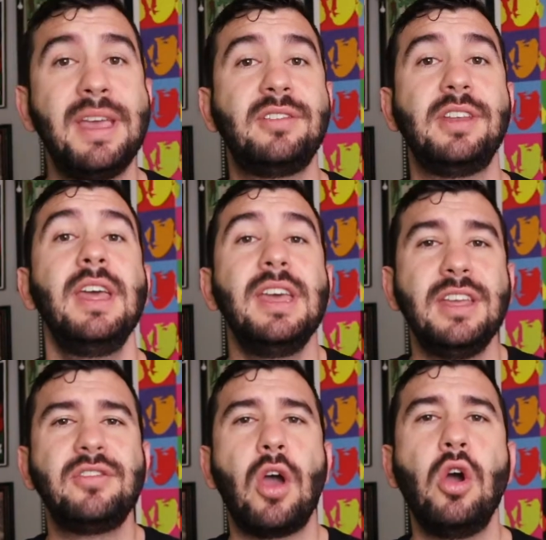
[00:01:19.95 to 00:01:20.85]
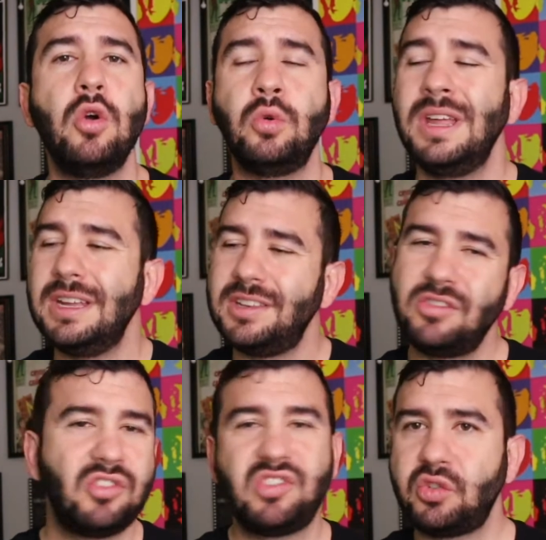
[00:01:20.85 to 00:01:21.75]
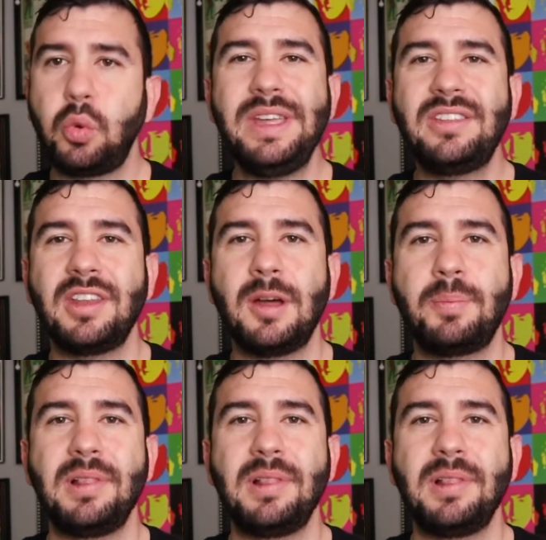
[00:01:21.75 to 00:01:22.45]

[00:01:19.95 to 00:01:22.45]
makes it his own, tweaks it up a